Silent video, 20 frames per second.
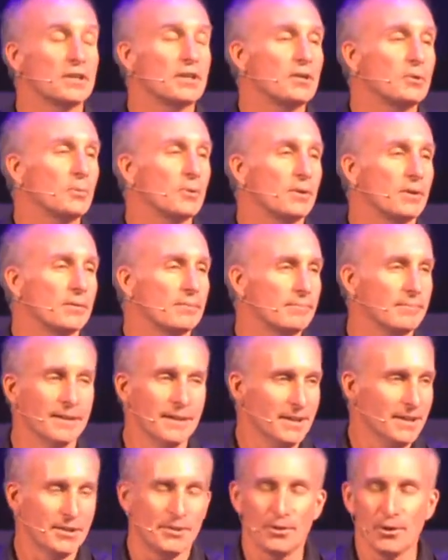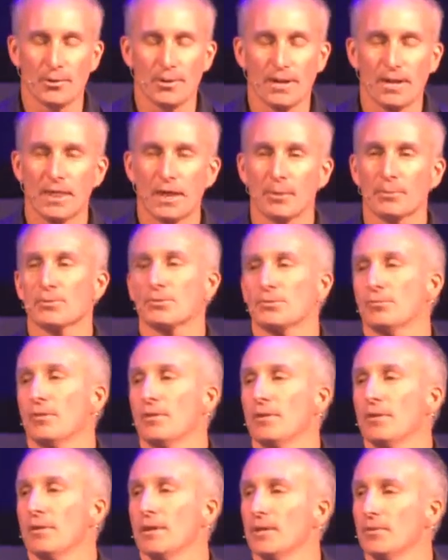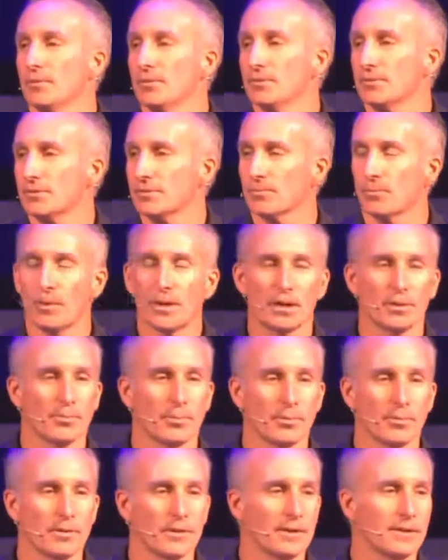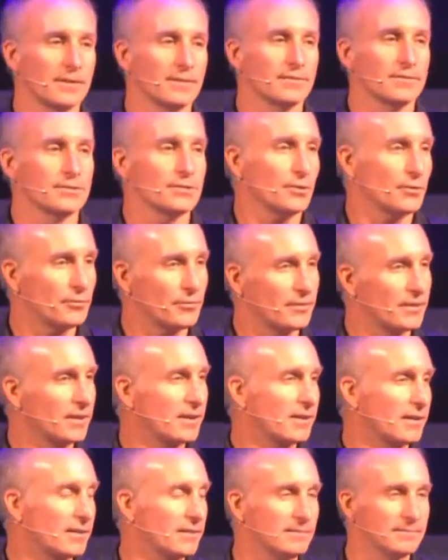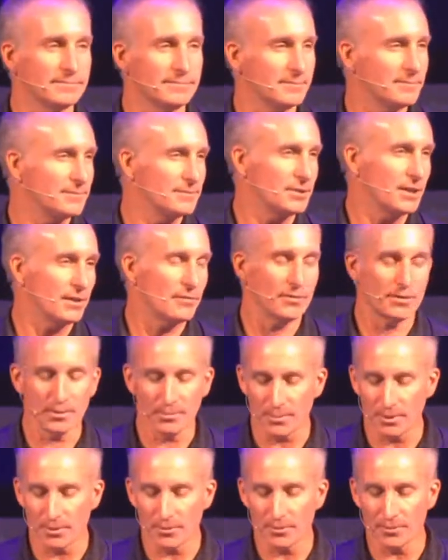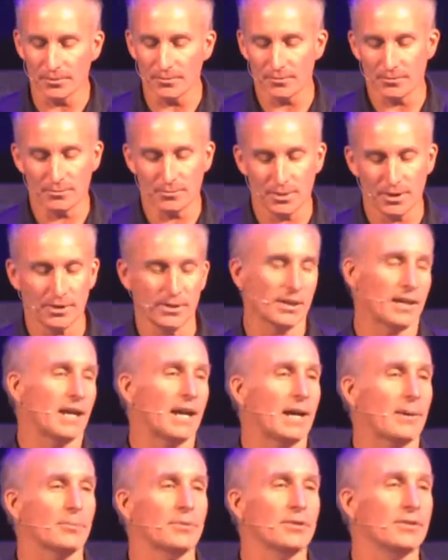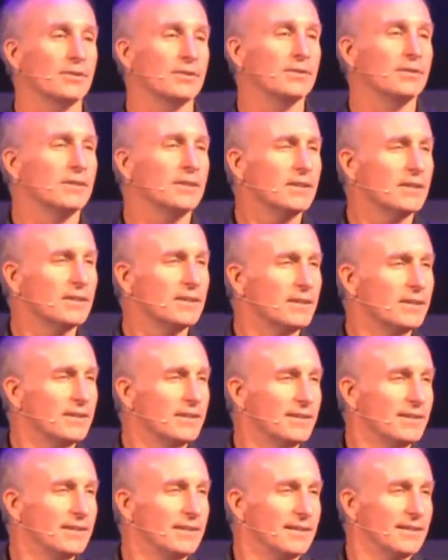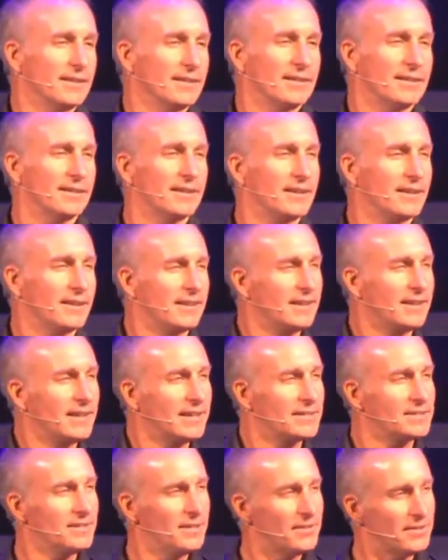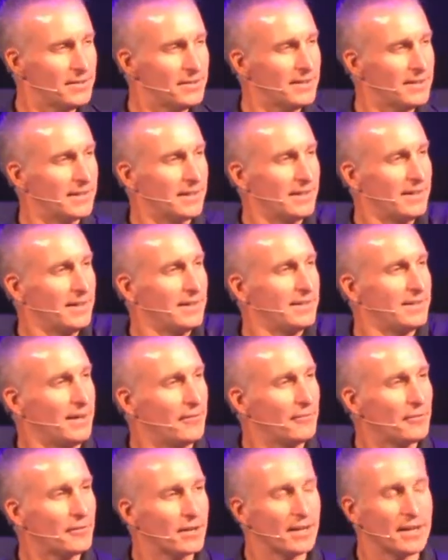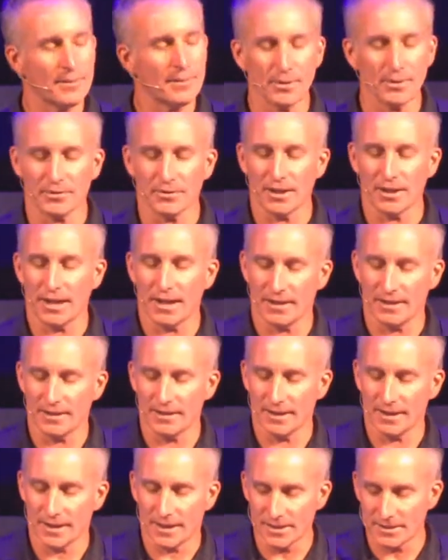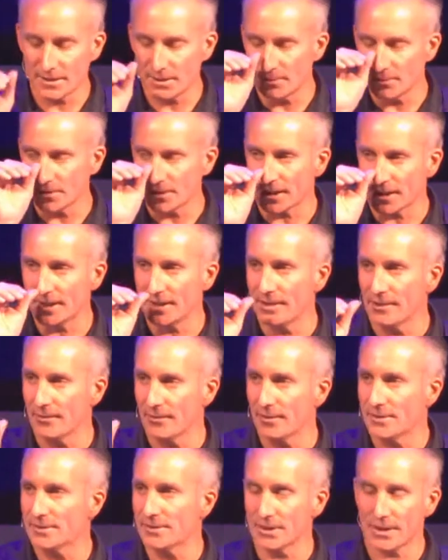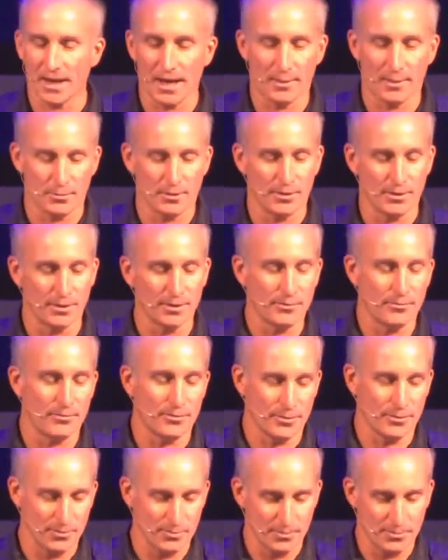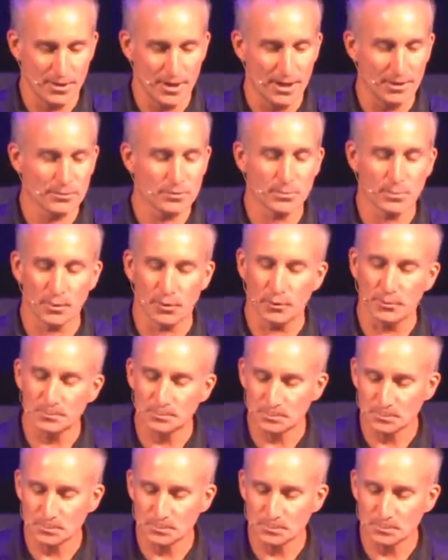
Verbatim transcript: You wouldn't know anything was wrong. He was wakeboarding and surfing and driving the boat and being the captain. Yes, doesn't like I, I forgot about that because he was the you know he's the captain of the the houseboat,